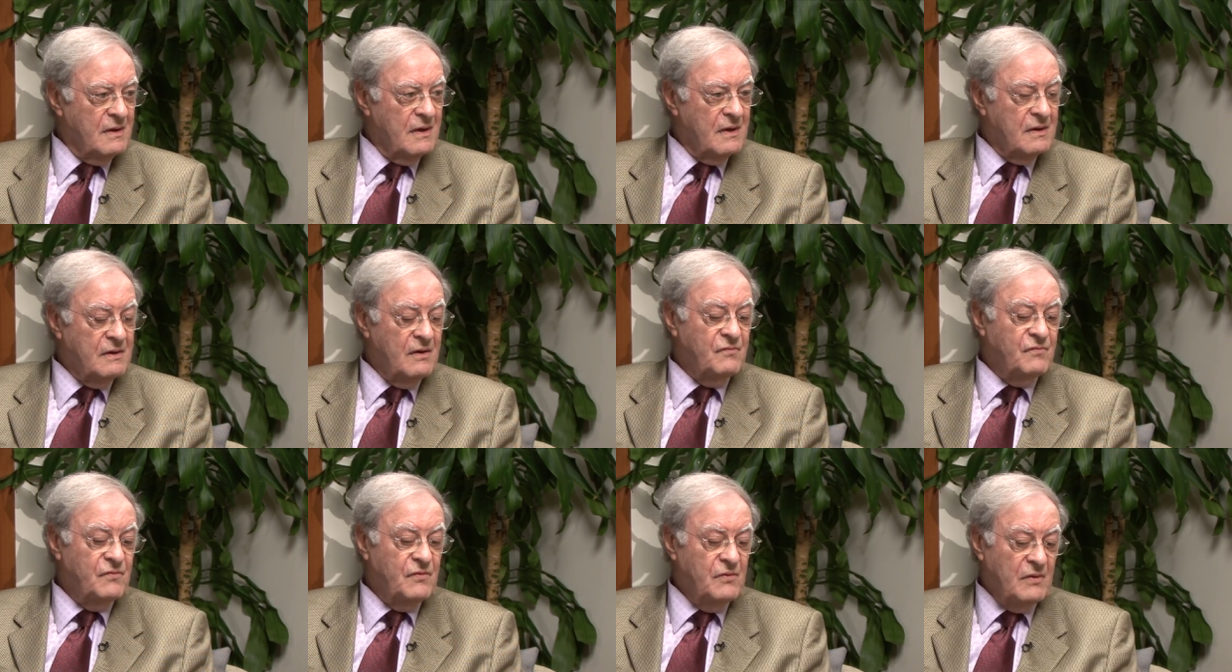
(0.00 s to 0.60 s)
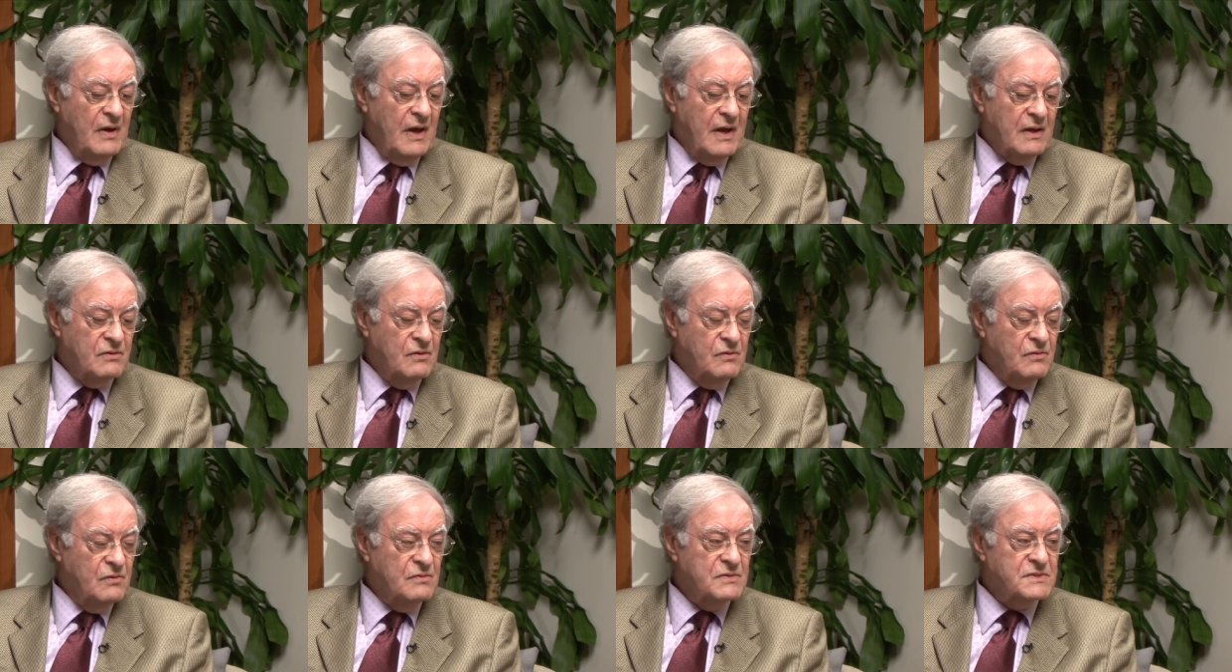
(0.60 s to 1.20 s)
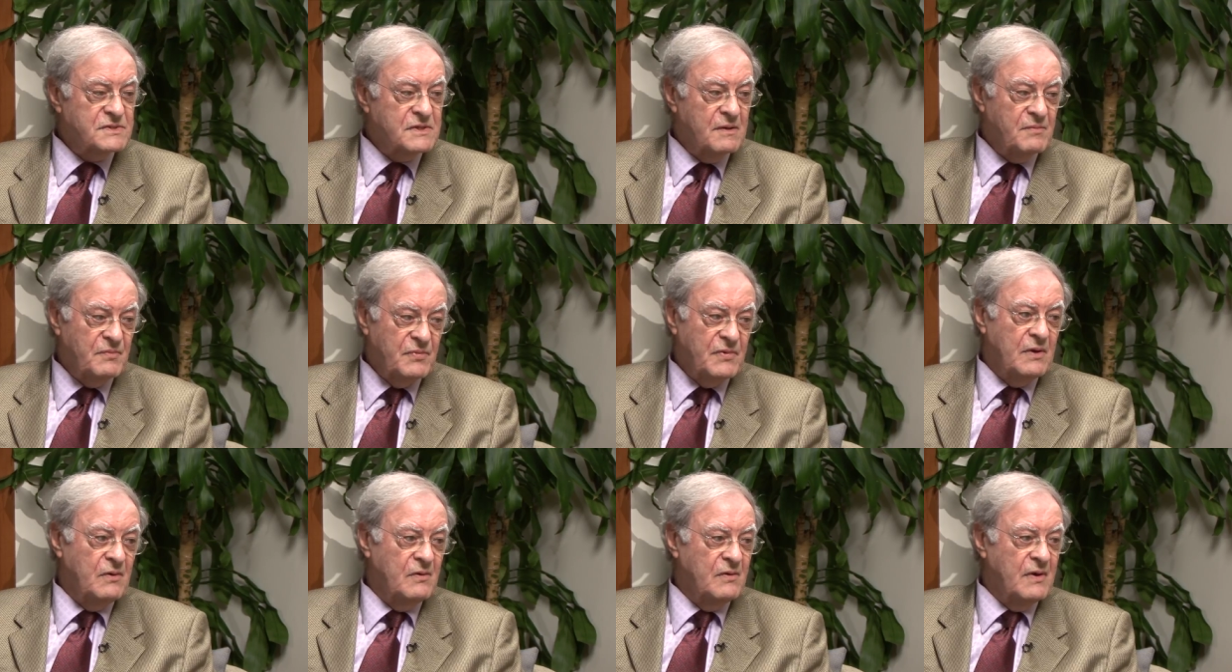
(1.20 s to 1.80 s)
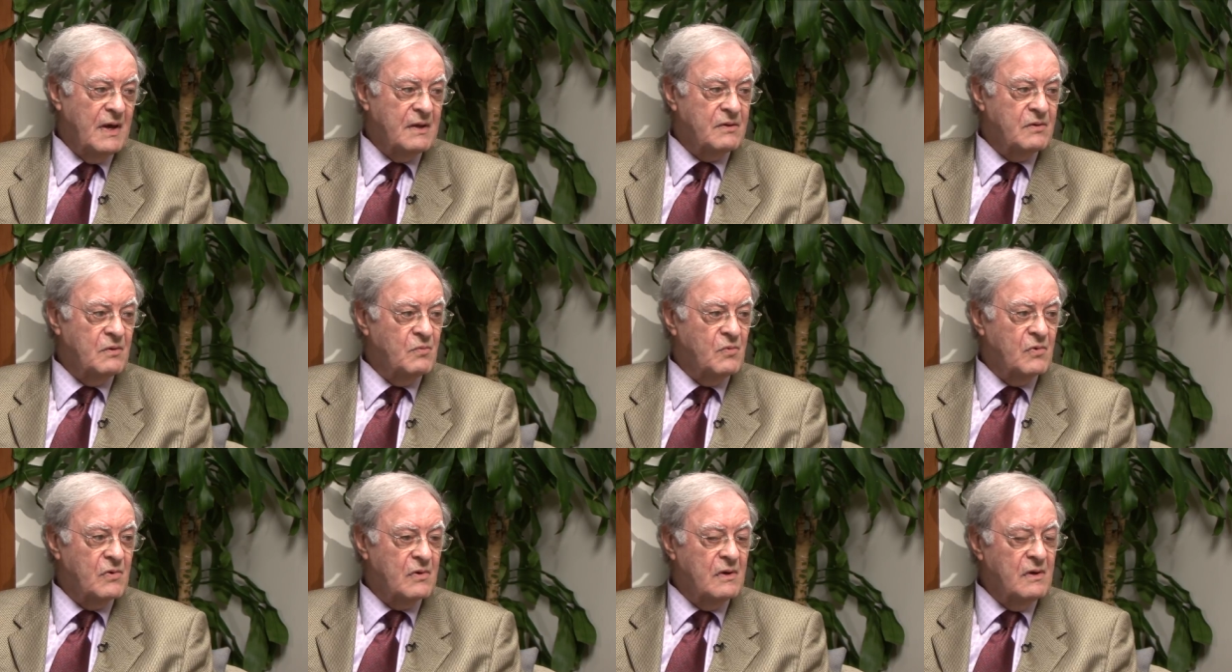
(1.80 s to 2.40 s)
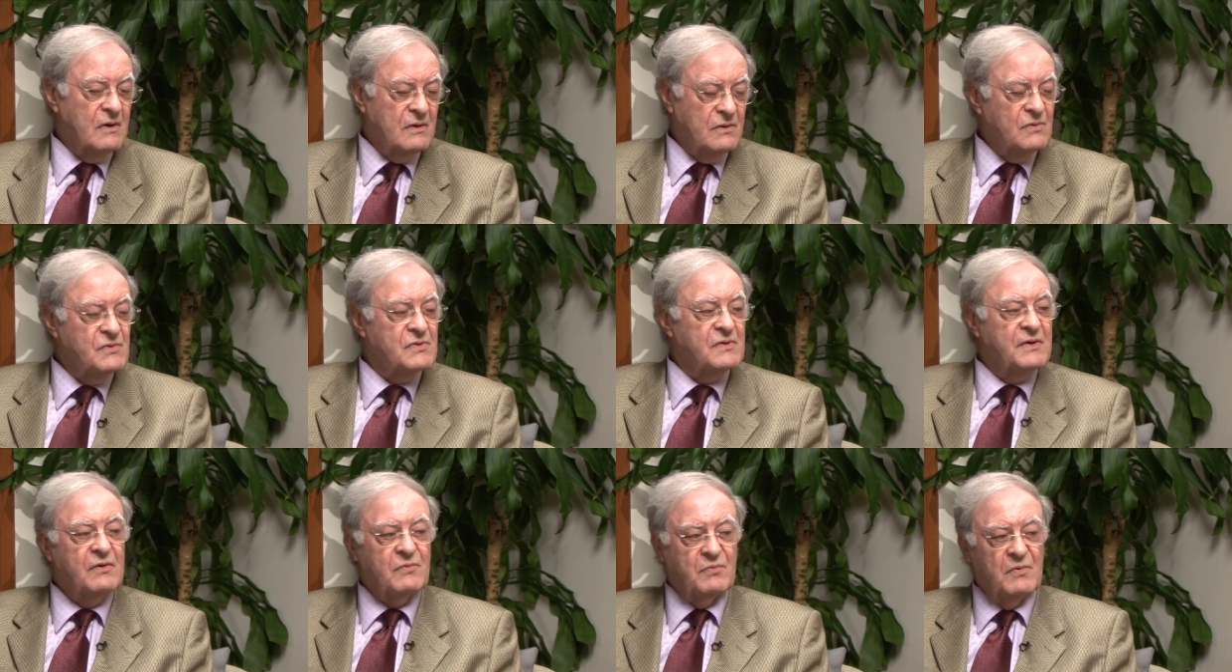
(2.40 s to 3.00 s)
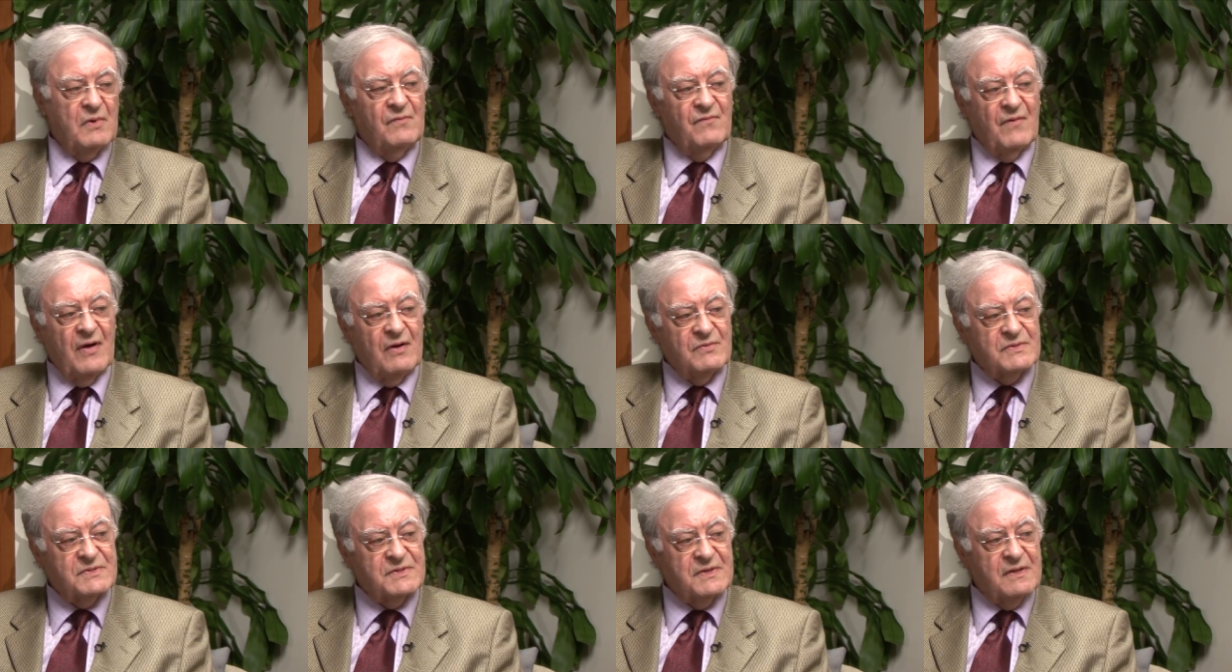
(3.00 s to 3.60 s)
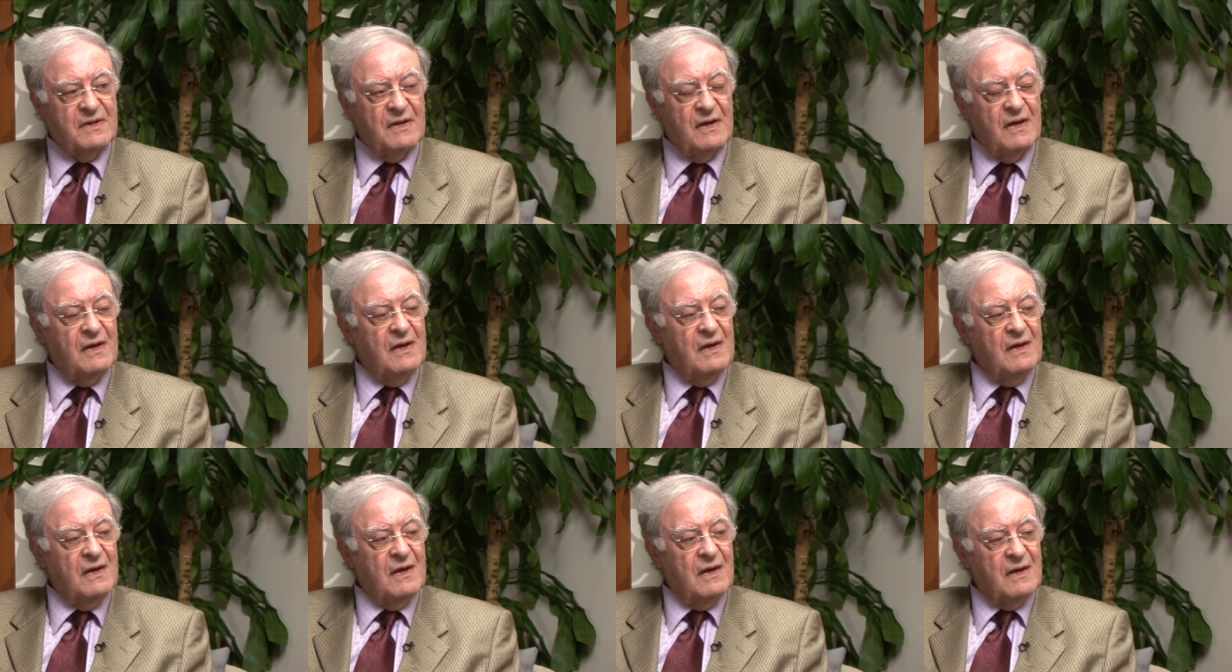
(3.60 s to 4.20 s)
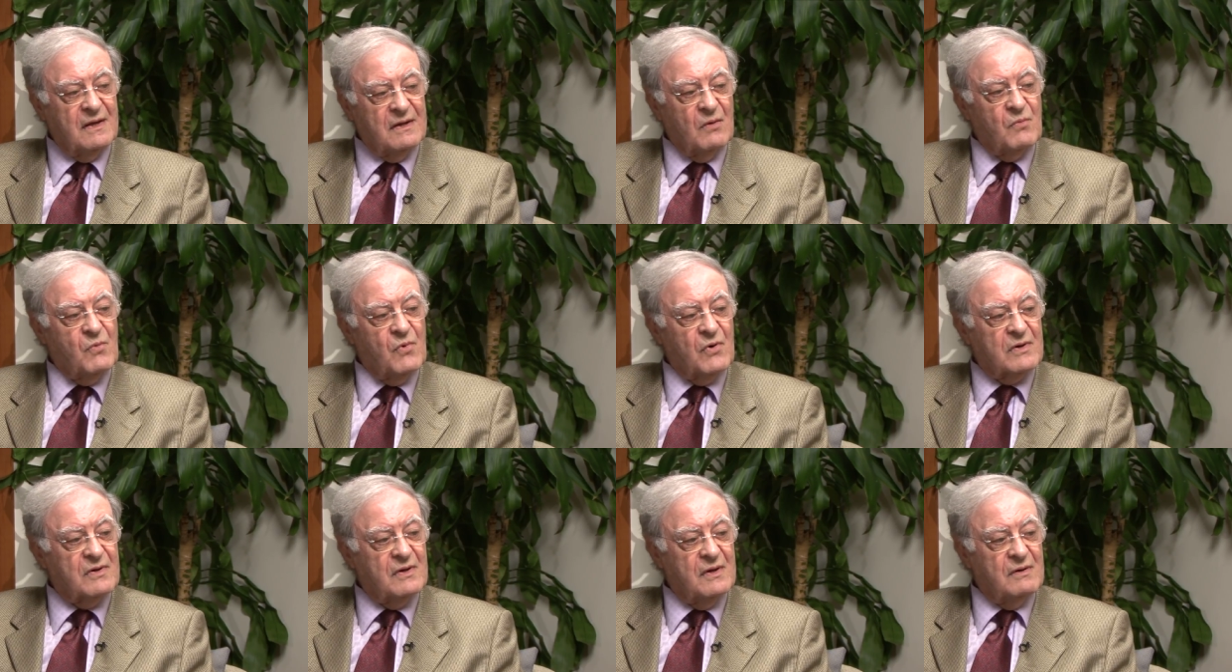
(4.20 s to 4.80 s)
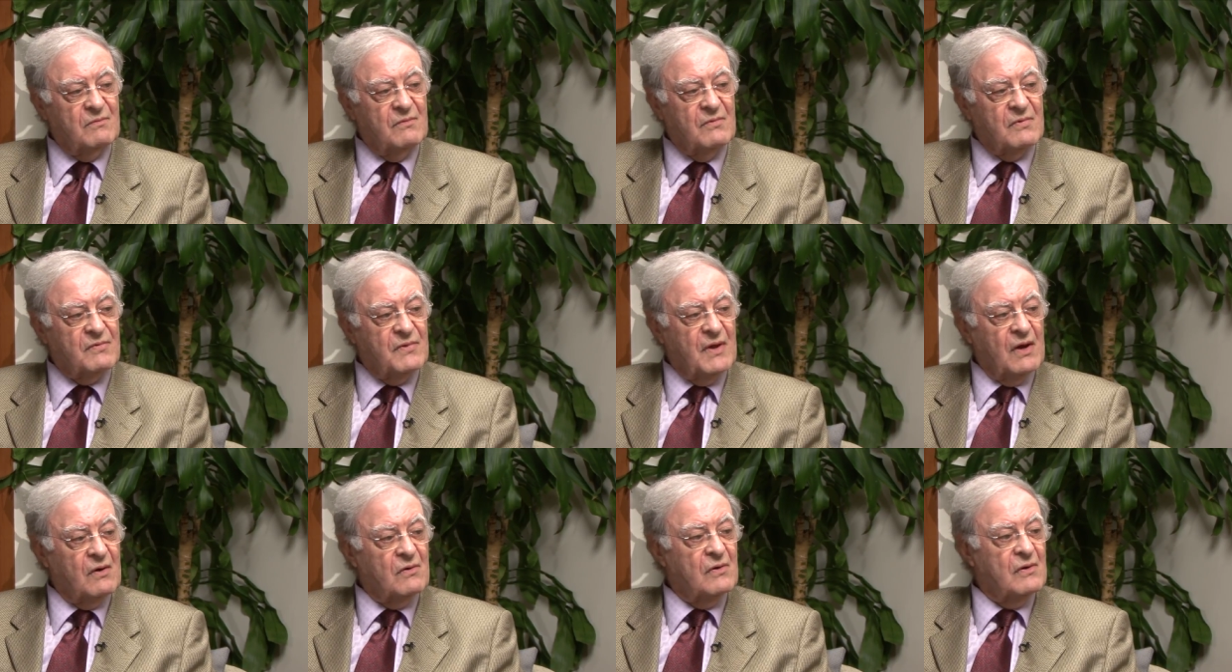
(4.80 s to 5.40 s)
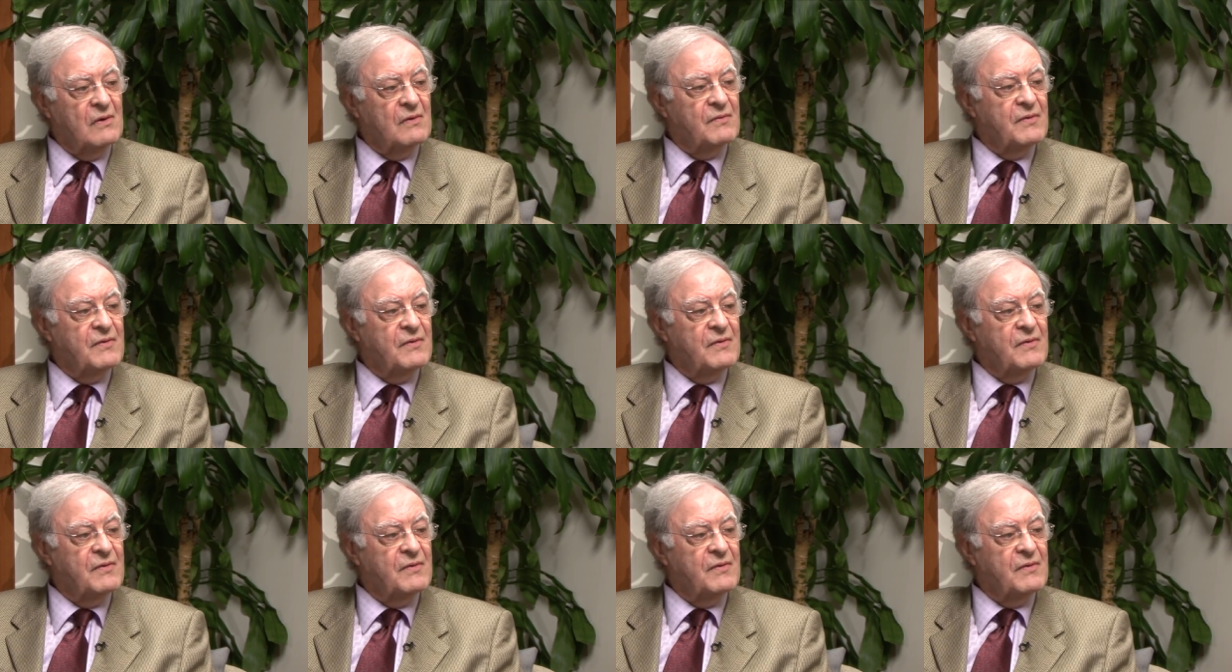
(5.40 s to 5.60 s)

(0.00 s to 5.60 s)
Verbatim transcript: And if you had to do something, you had to work, usually 12 hours a day. And I worked in what they call